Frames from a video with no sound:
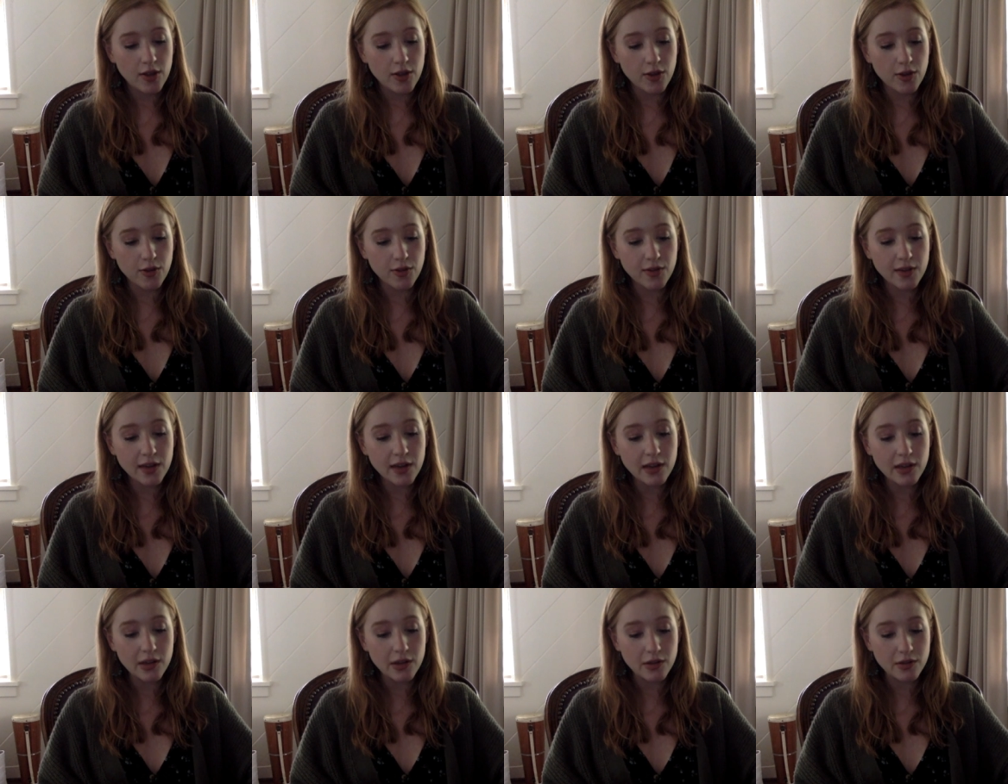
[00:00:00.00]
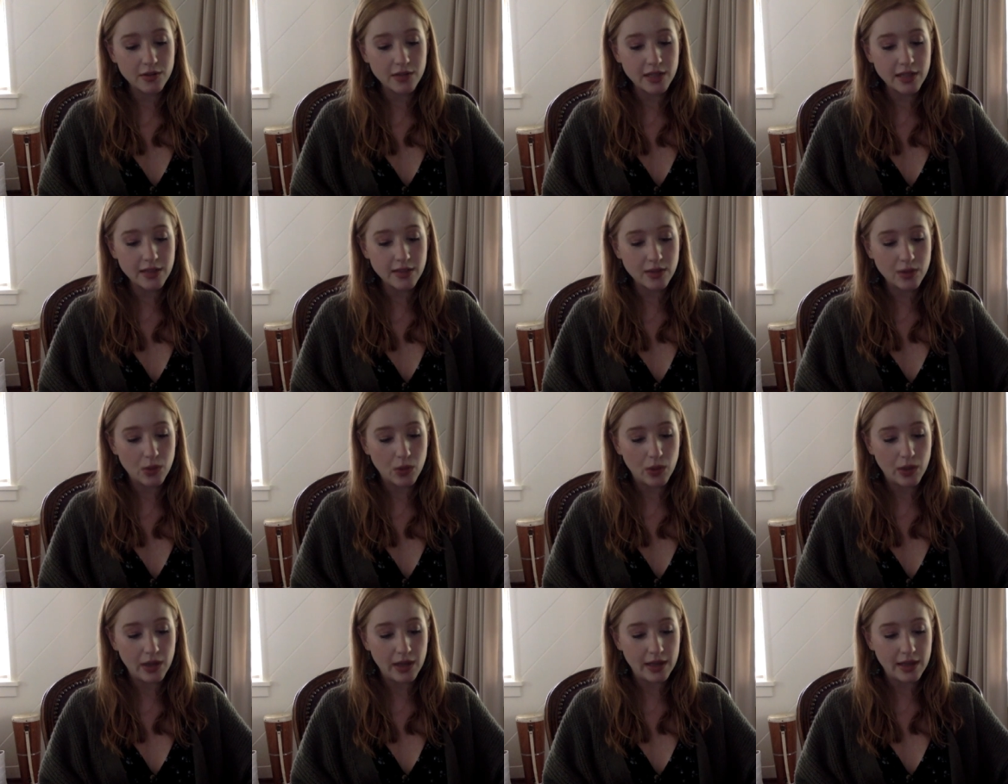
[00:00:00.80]
Houston closed his
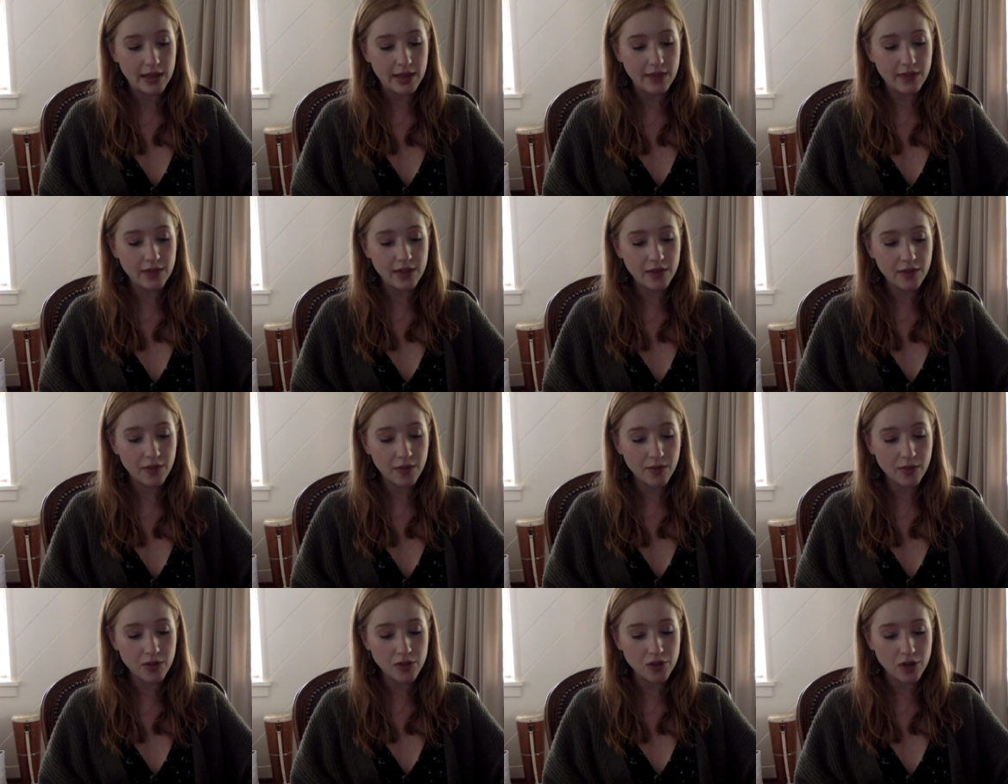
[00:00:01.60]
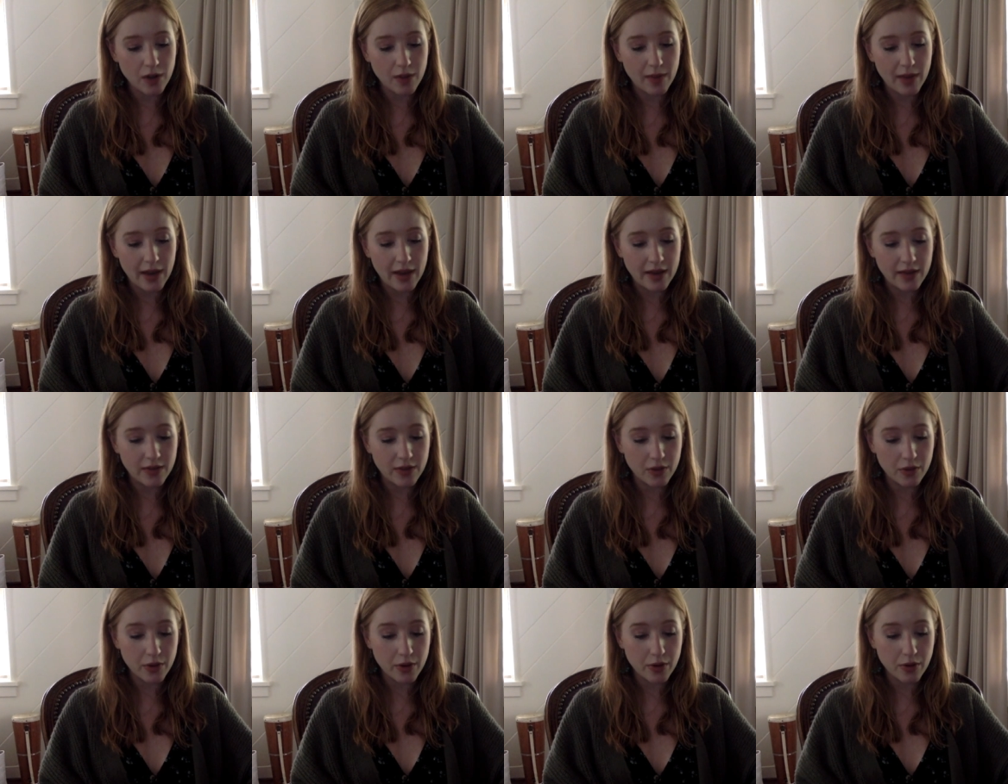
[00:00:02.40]
school and lifted from the drumhead of
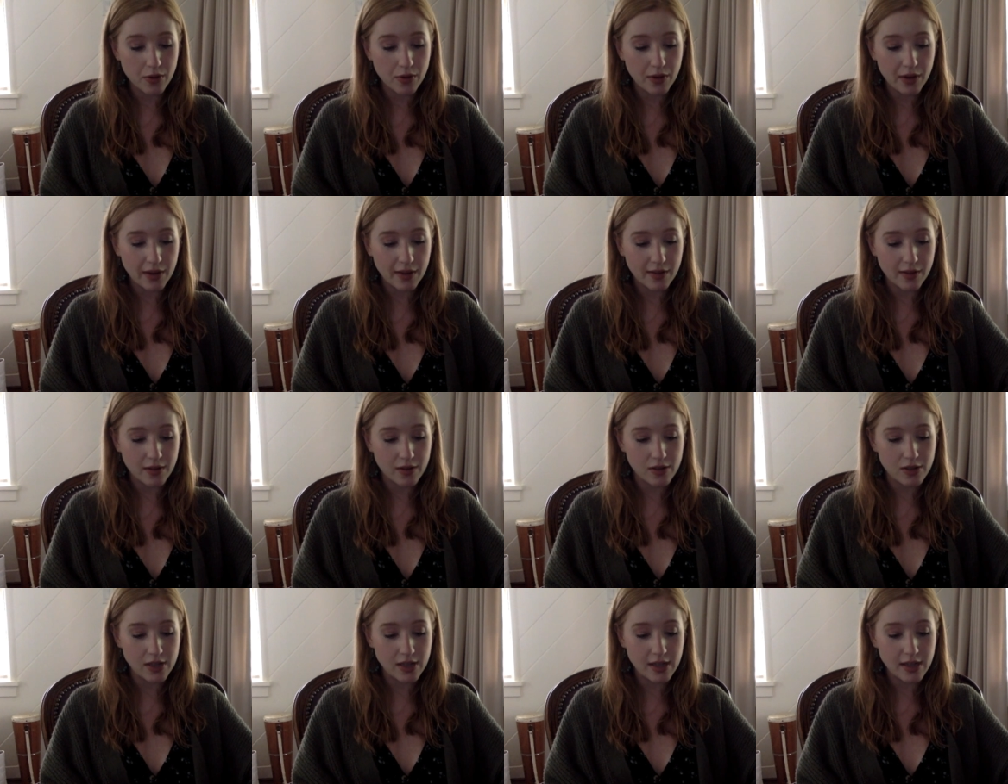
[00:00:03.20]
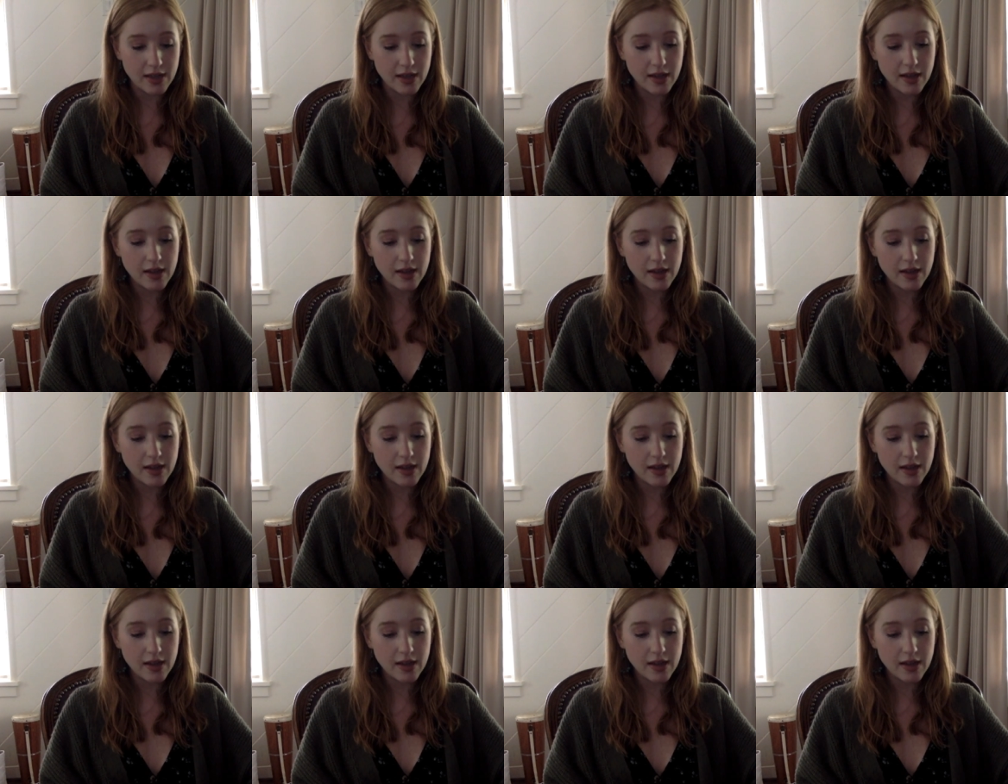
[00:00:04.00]
the recruiting sergeant